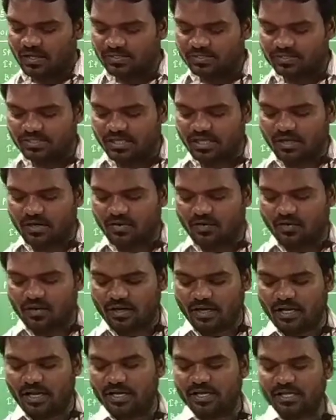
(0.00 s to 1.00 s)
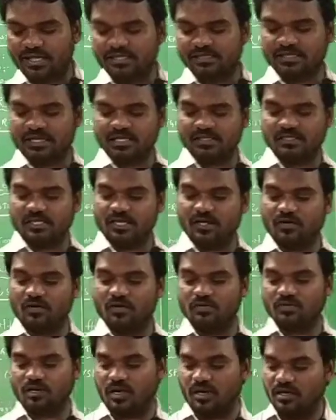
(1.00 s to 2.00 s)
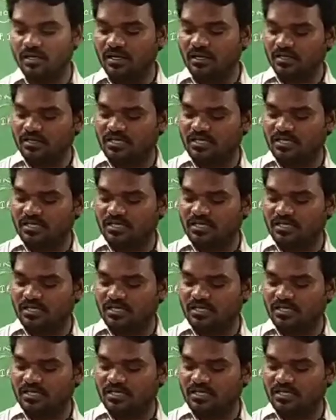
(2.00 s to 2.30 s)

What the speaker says: 0 only. It is 0.